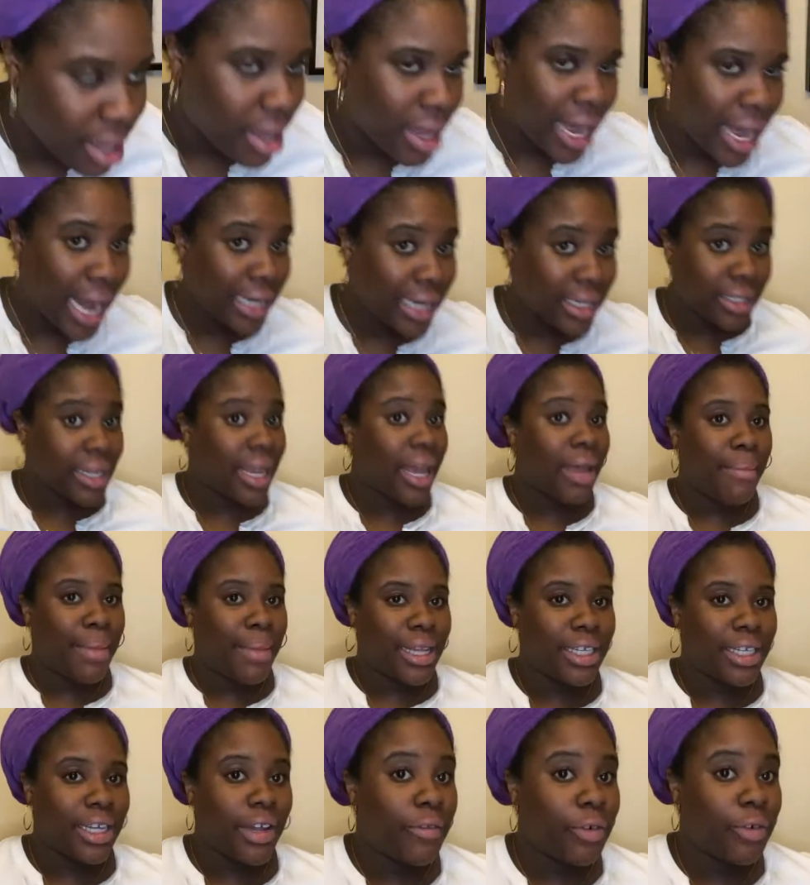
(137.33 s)
I just gave
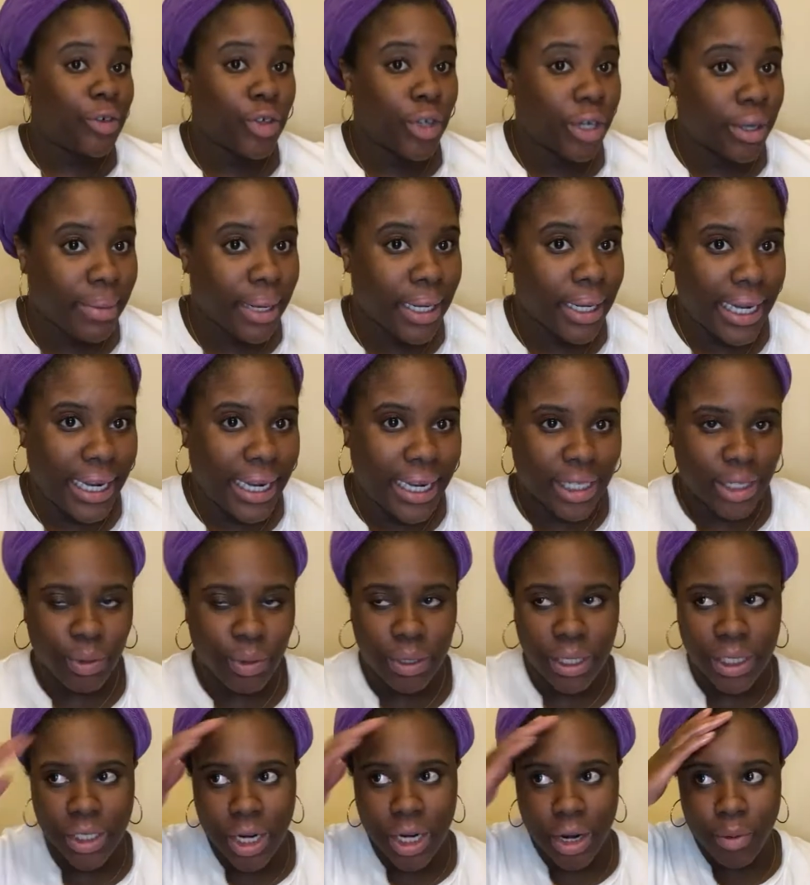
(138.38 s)
myself a treatment last
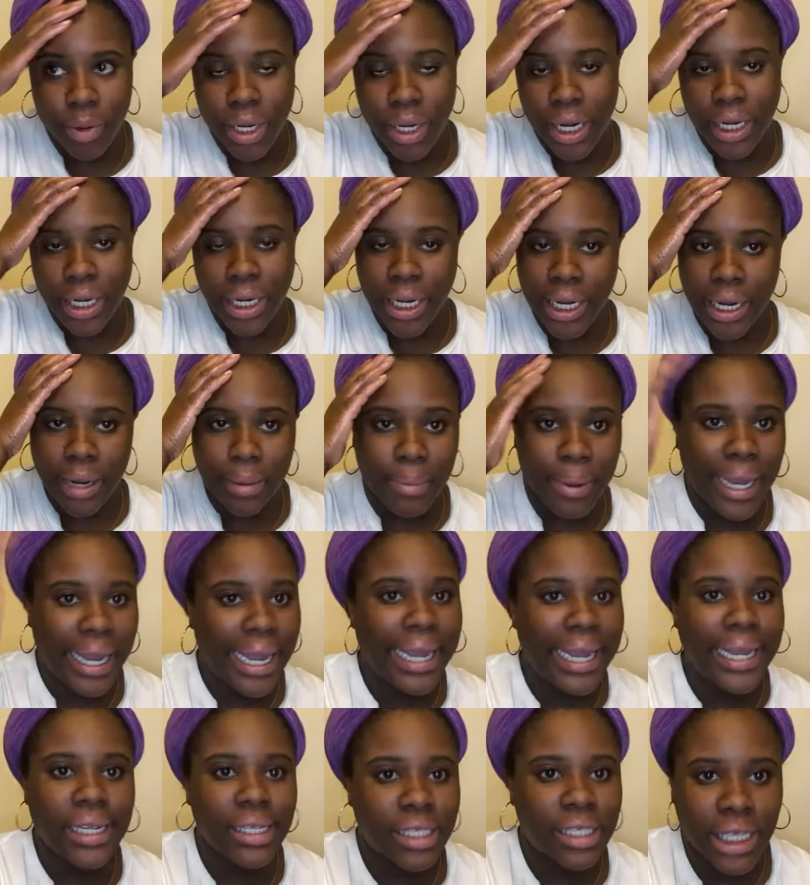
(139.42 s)
week, so I really didn't need it. But it
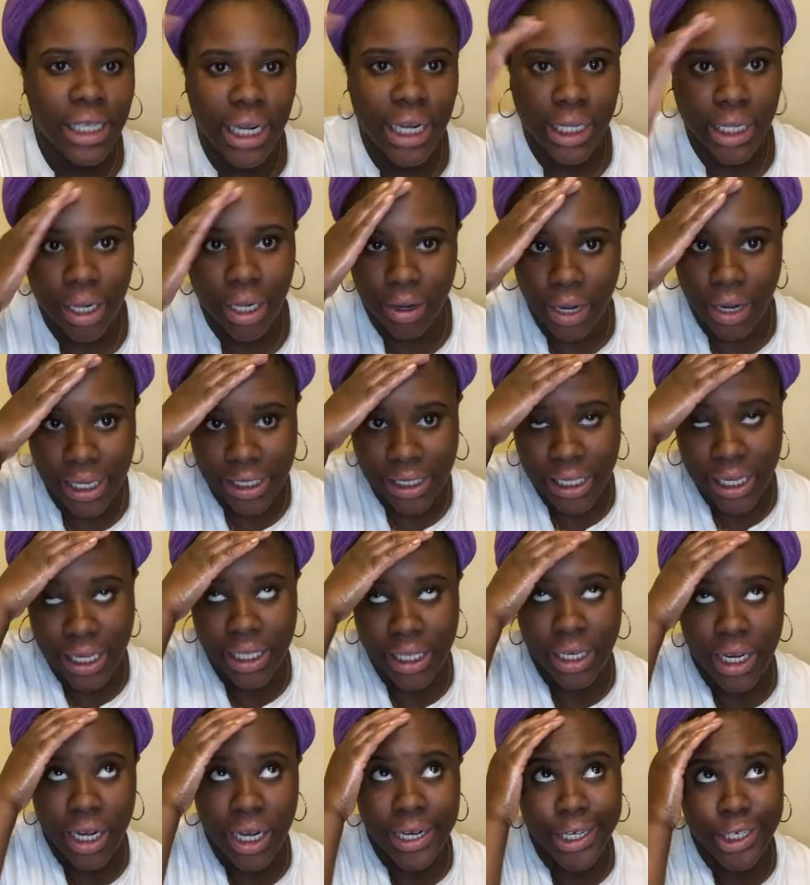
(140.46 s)
ain't sit long. I set
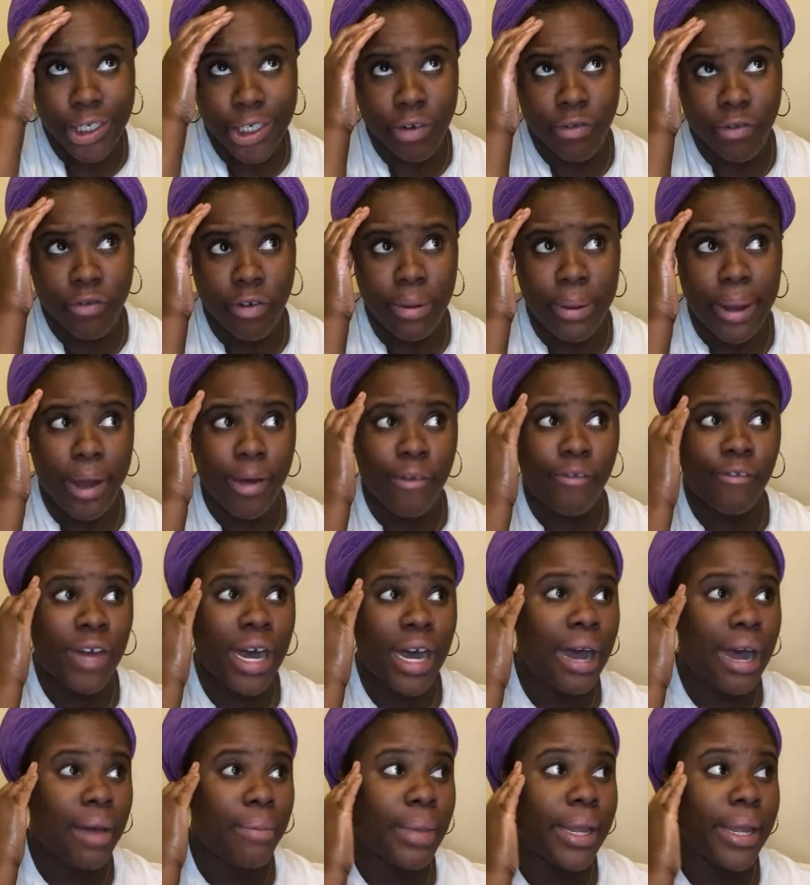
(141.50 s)
the conditioner for about
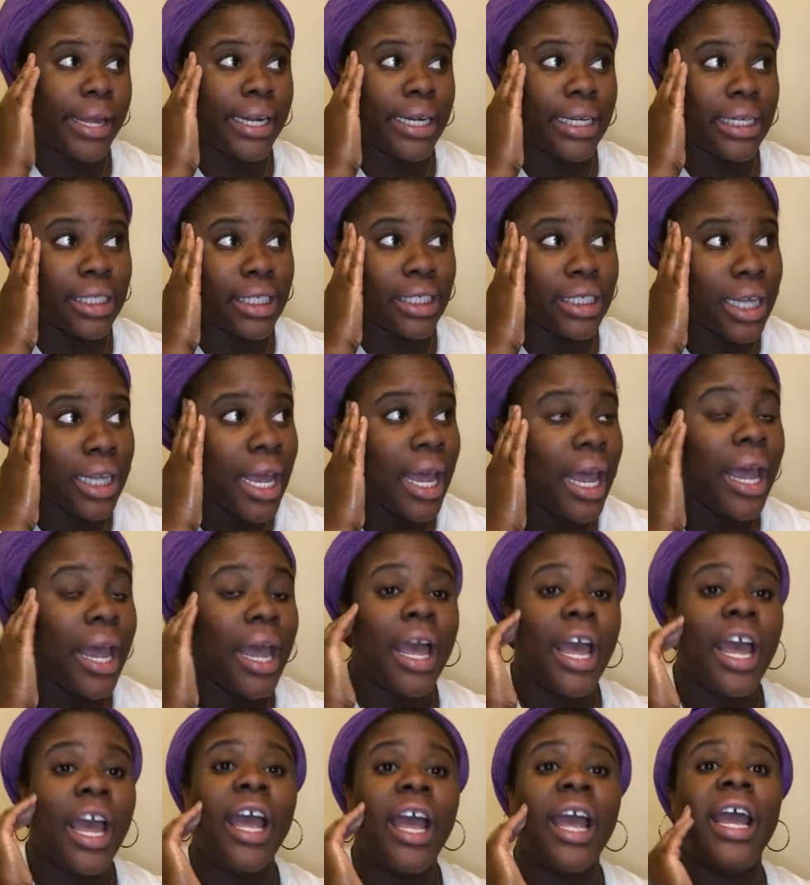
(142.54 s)
five minutes.
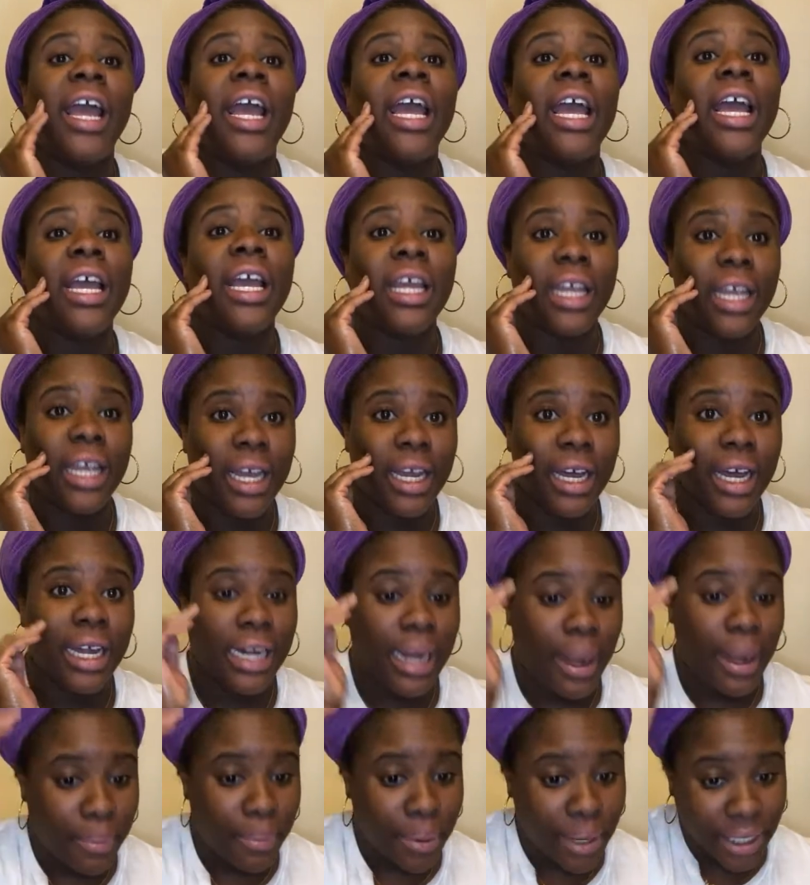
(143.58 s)
And yeah, and
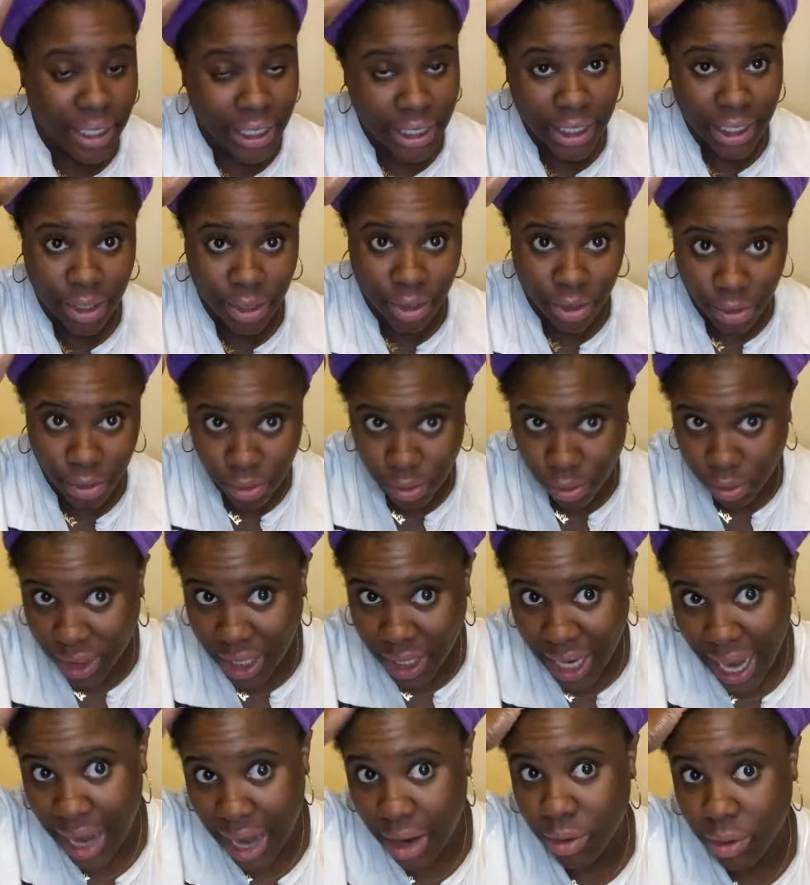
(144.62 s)
I put this little
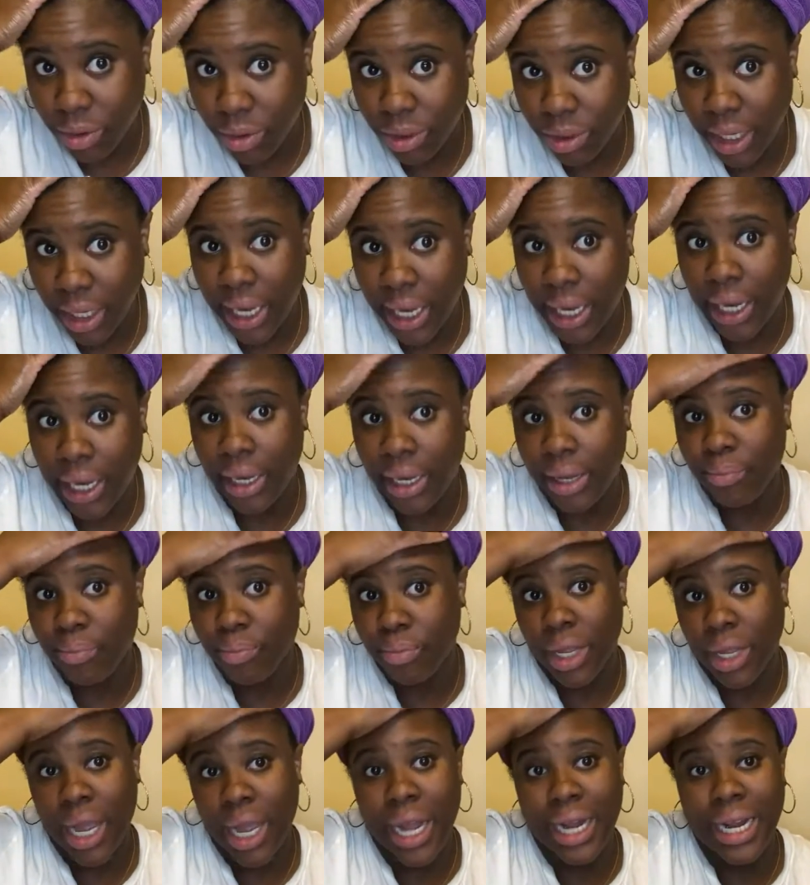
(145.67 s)
towel thing,
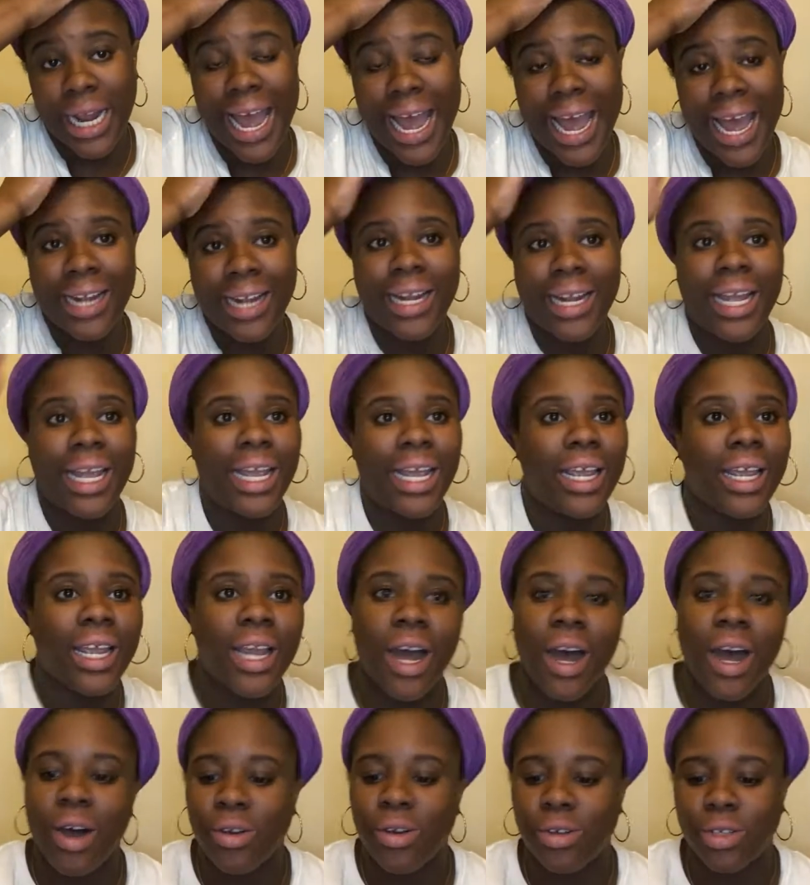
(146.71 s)
and I had to eat,
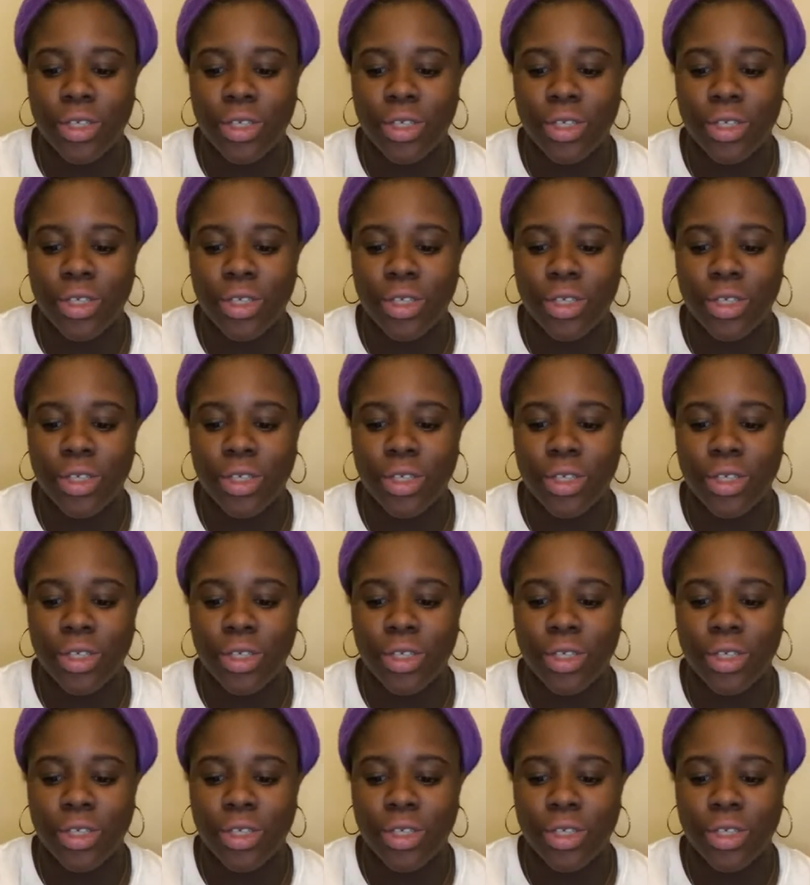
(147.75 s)
y'all.